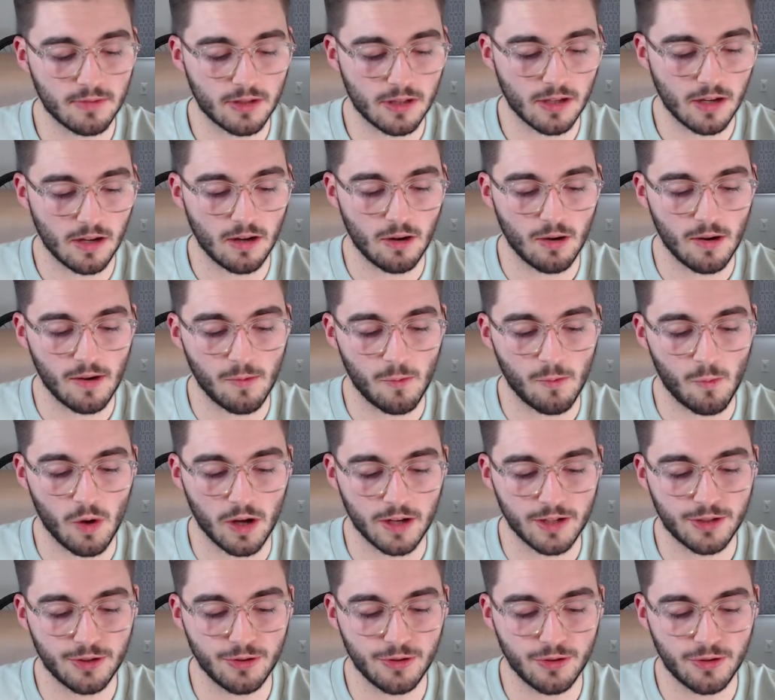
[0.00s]
So
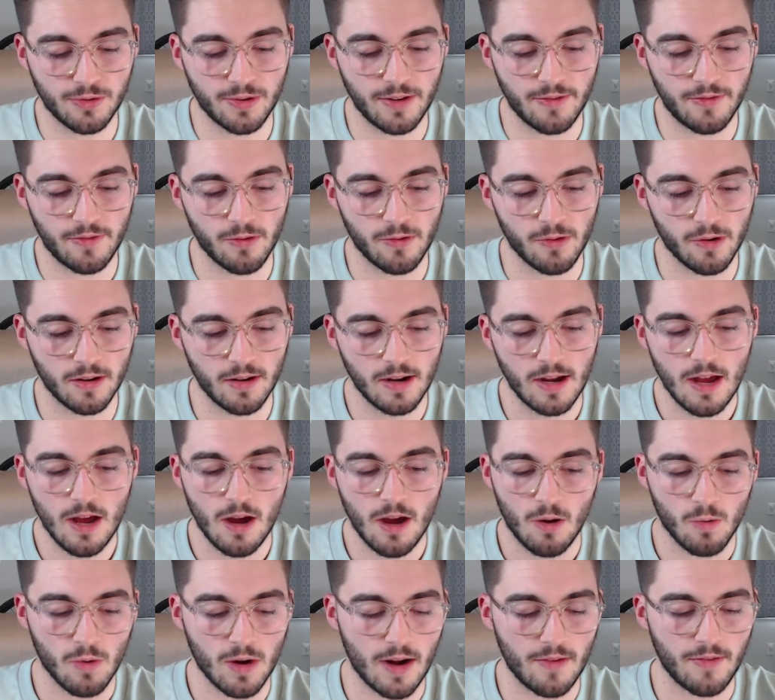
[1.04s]
1, 2, 3, 4,
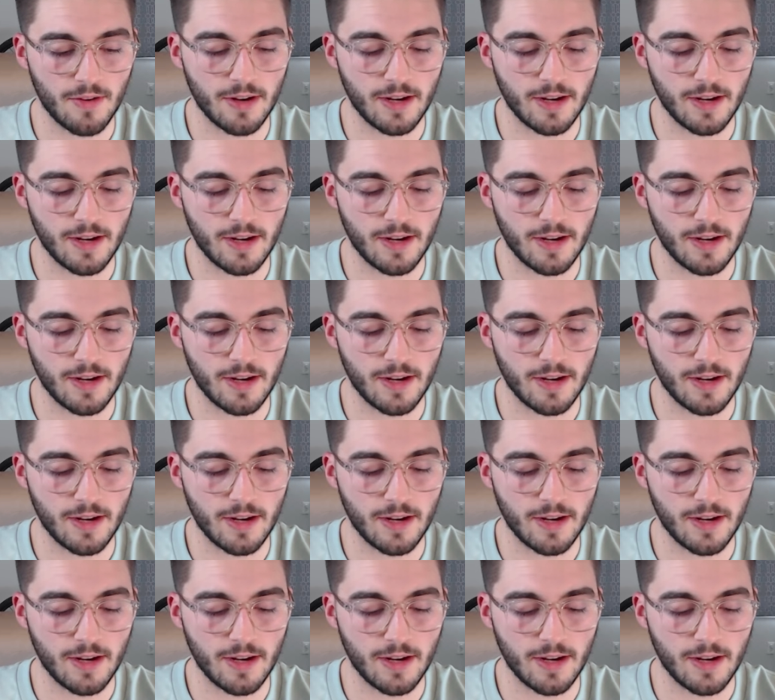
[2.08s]
whatever